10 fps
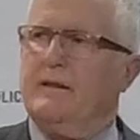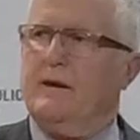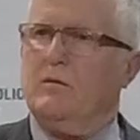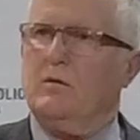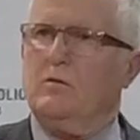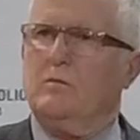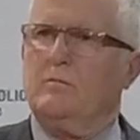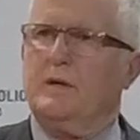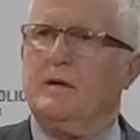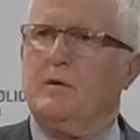that will all
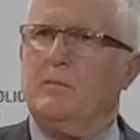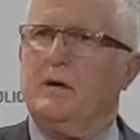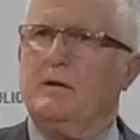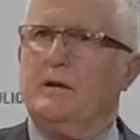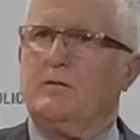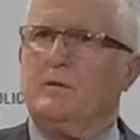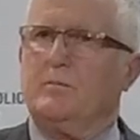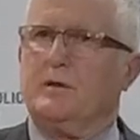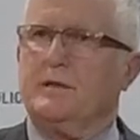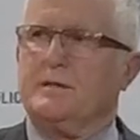become apparent as we
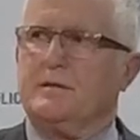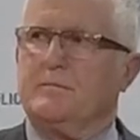progress.